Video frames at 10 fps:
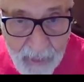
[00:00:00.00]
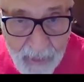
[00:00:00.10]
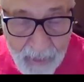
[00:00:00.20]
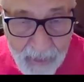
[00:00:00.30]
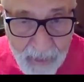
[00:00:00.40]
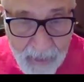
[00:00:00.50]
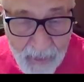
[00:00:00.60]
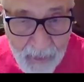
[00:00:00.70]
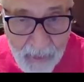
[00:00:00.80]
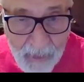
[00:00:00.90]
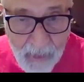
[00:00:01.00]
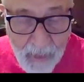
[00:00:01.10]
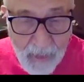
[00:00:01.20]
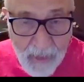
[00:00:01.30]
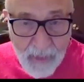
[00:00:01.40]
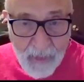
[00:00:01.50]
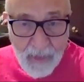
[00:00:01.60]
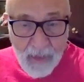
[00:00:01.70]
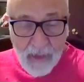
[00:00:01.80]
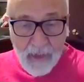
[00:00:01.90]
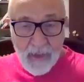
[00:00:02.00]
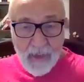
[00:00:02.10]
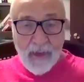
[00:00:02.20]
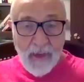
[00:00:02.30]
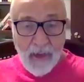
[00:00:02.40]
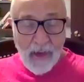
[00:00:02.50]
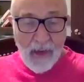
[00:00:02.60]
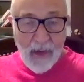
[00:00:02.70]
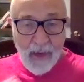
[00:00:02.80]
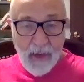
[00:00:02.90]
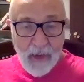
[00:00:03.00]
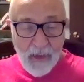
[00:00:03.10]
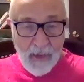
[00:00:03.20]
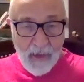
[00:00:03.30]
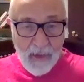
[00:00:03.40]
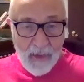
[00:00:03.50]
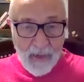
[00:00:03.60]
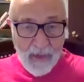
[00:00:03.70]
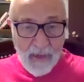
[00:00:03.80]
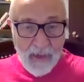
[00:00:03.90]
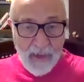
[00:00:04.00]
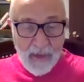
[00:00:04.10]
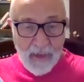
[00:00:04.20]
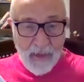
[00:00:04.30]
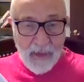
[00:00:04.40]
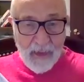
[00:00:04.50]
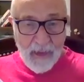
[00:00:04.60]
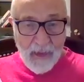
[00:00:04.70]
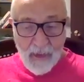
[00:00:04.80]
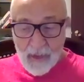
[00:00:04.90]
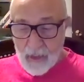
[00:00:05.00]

No words are spoken by the person on screen.